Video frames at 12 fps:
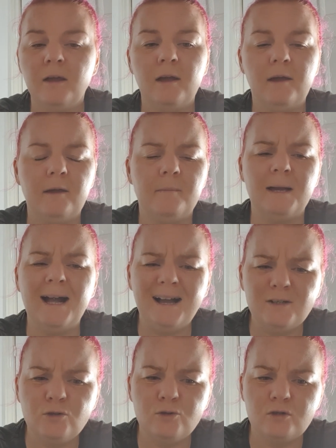I
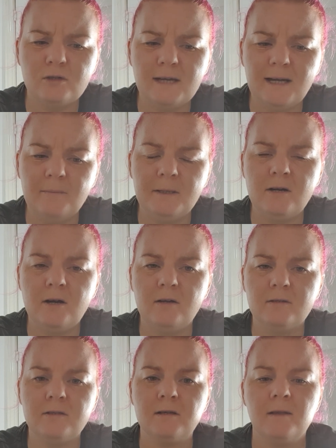don't do that
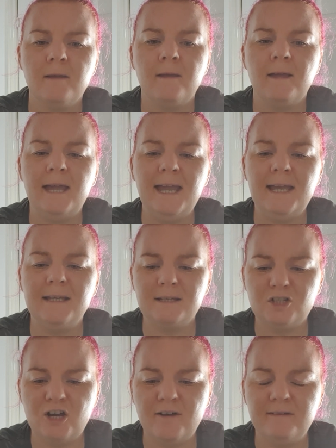because it is a
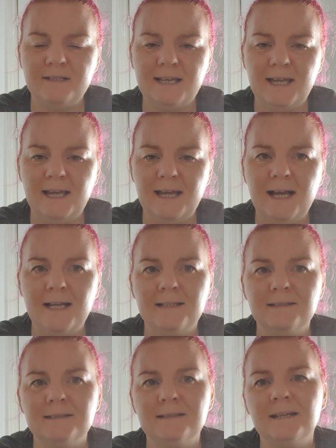charity
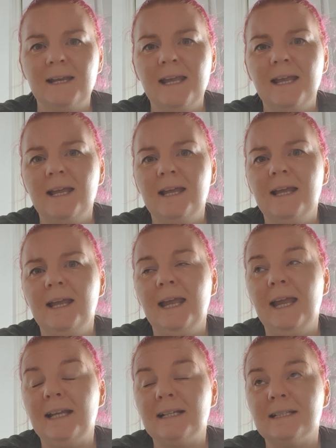and
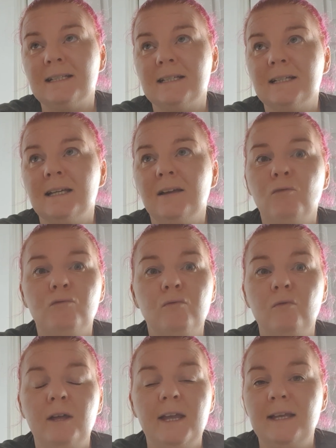it's
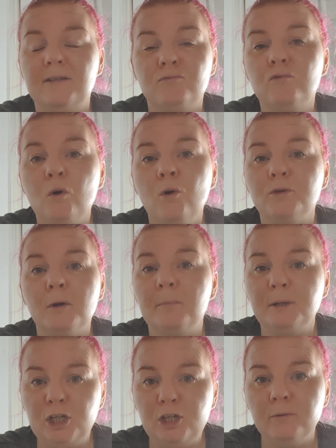run
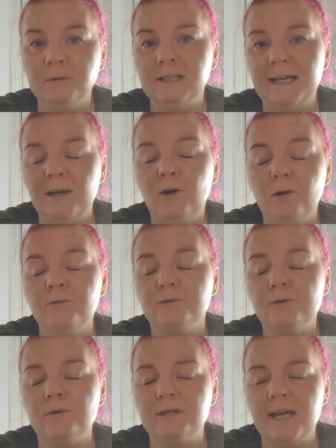purely on
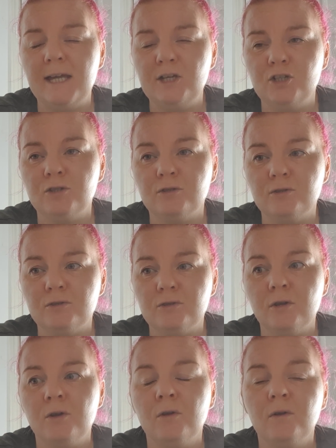donations
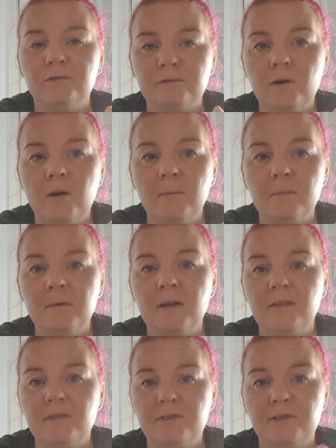from
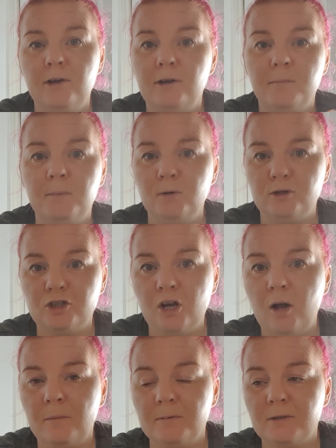the
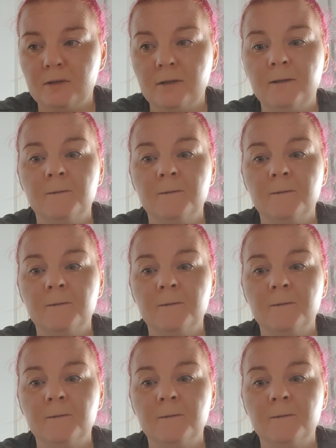bookshops.